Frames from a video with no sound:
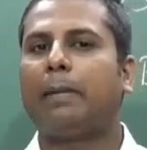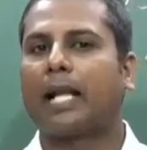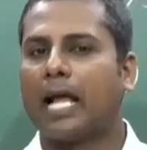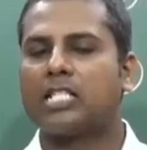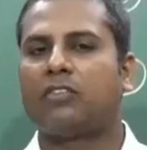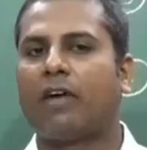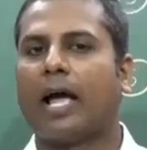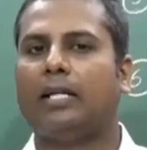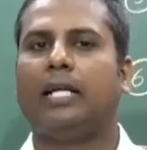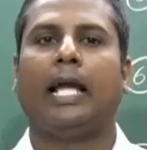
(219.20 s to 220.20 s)
can be
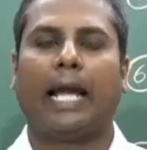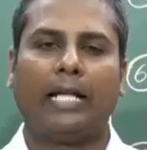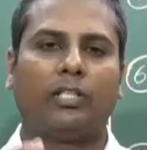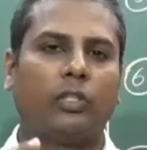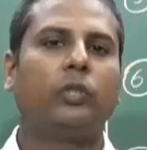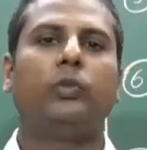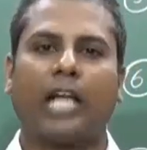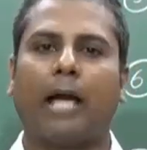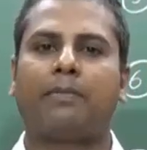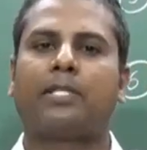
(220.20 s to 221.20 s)
classified into two
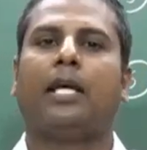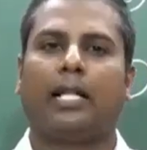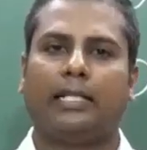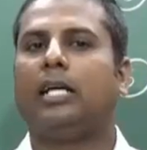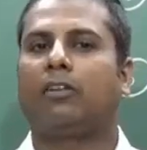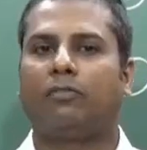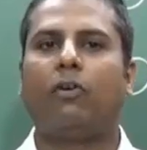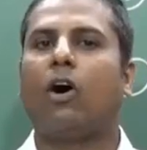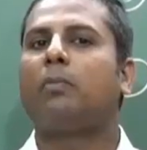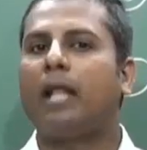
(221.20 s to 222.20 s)
types. They are
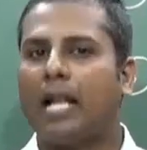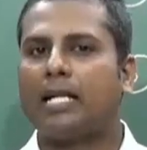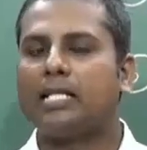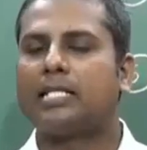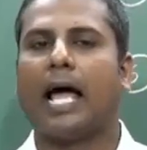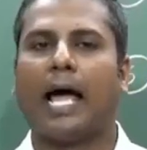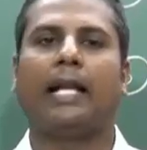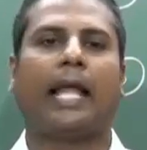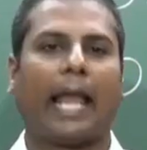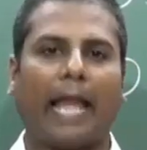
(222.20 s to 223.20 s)
formal letters
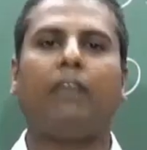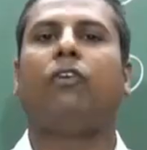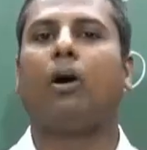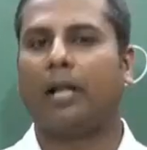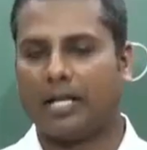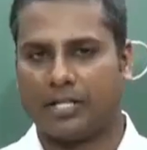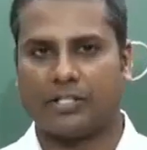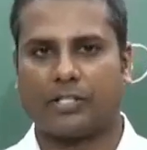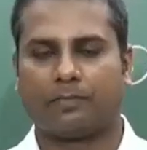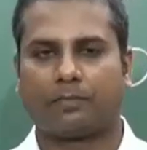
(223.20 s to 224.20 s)
and informal
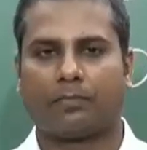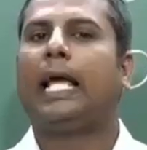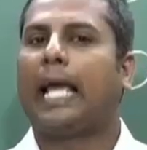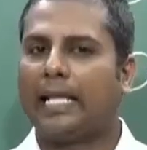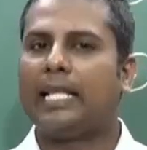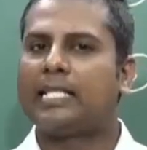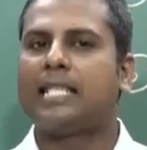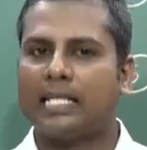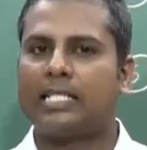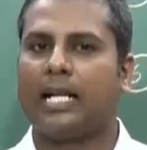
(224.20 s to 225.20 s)
letters. In
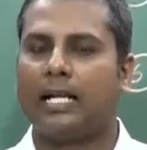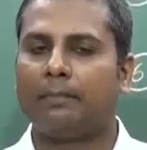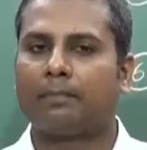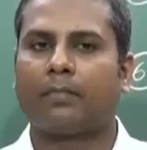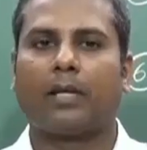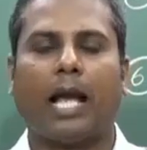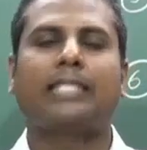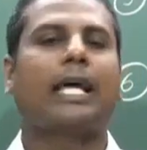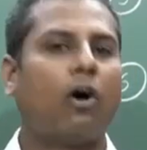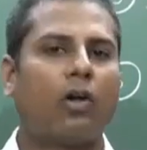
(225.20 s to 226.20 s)
this session,
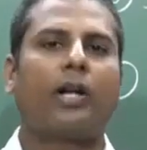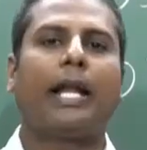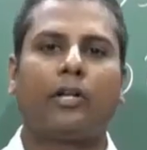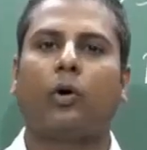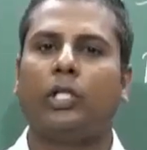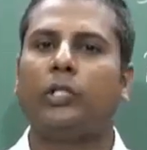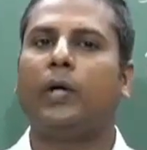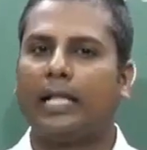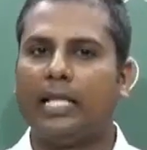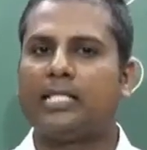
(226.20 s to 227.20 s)
as I already told
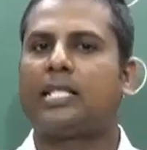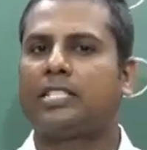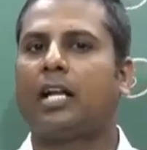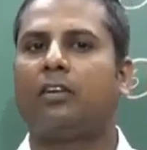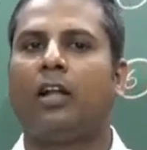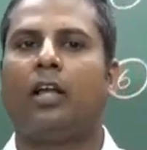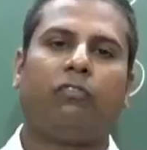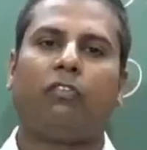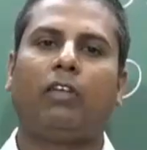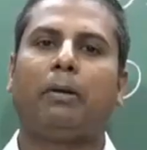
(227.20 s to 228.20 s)
you in this session,
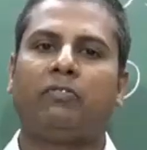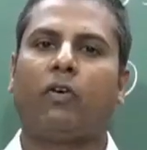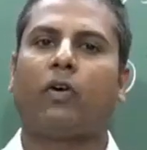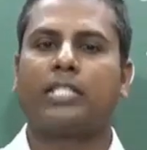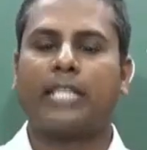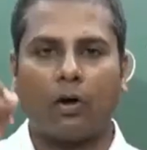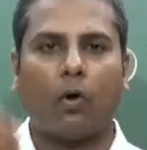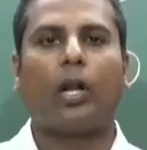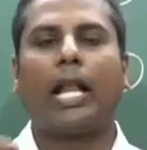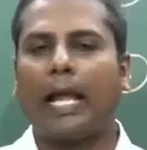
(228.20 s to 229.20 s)
we will be focusing
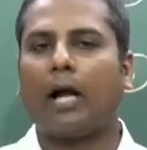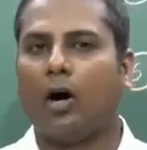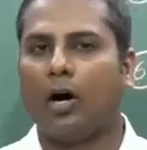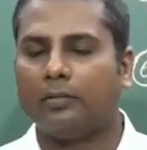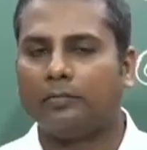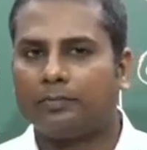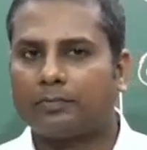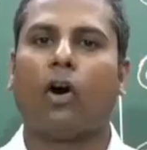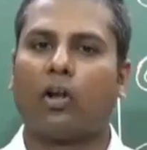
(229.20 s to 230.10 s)
only on